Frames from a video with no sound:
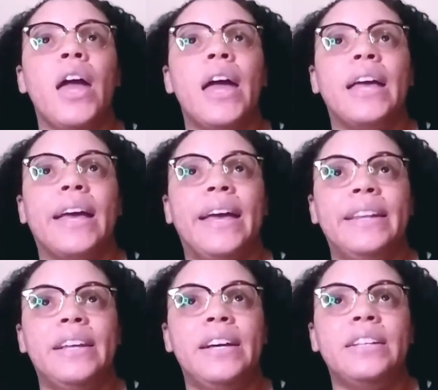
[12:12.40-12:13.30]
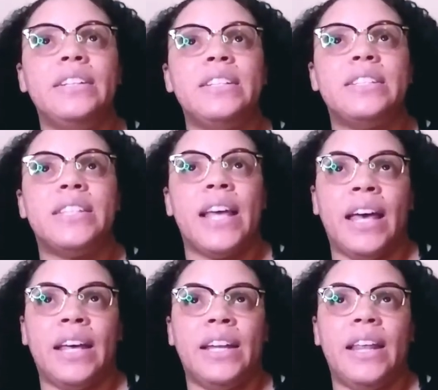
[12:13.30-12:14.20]
Kalon
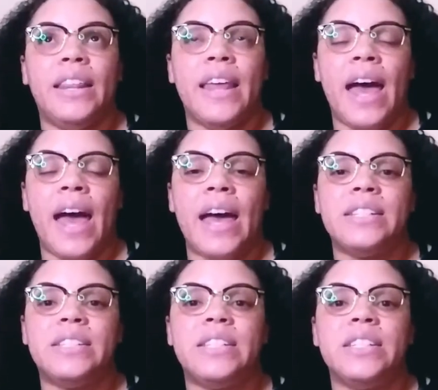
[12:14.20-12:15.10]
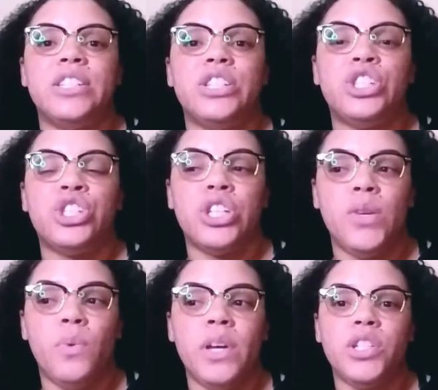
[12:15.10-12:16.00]
said that she
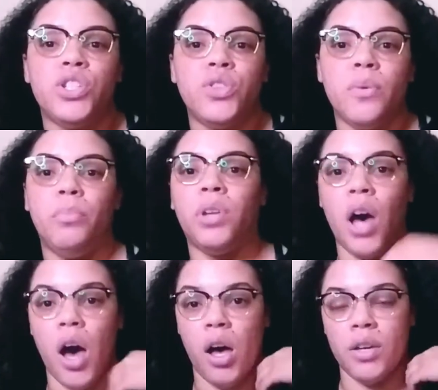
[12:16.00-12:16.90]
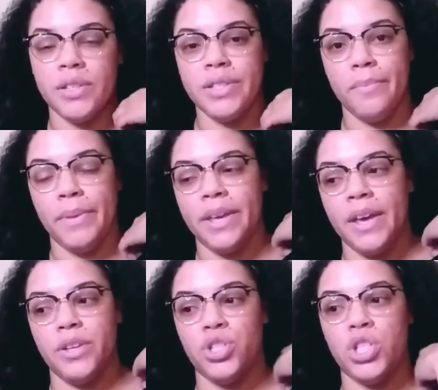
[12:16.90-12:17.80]
went to the vlogs
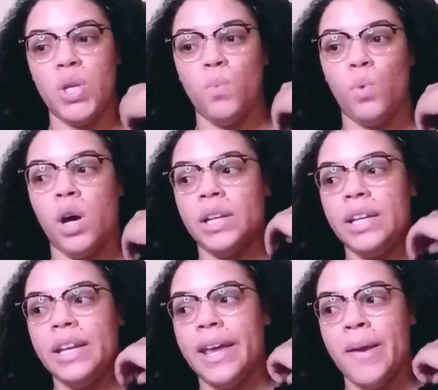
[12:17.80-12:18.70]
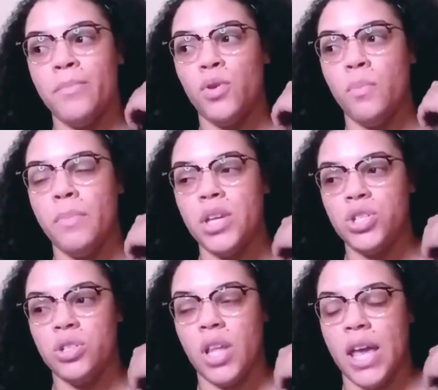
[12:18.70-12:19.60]
because she wanted
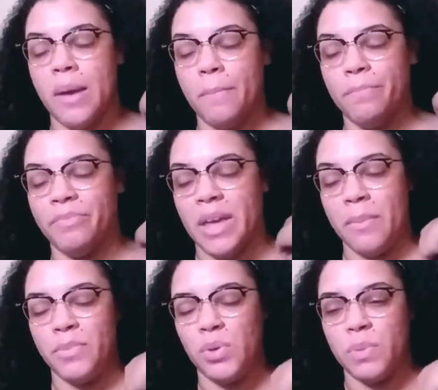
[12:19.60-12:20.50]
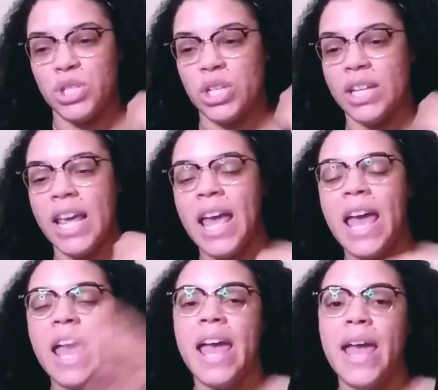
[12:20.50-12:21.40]
ammunition, am, ammunition,
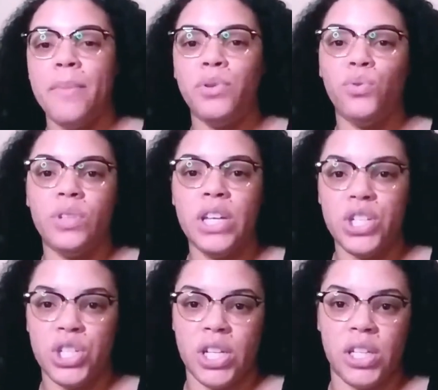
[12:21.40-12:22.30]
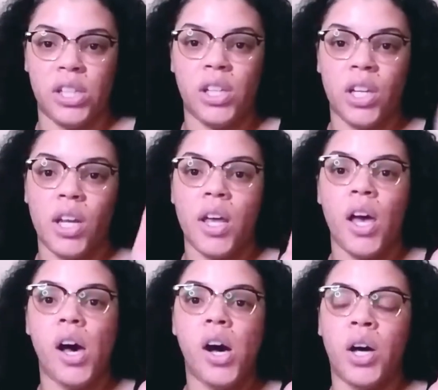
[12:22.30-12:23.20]
ammunition
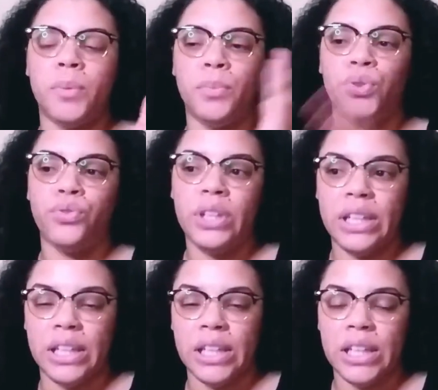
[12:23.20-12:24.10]
on Marie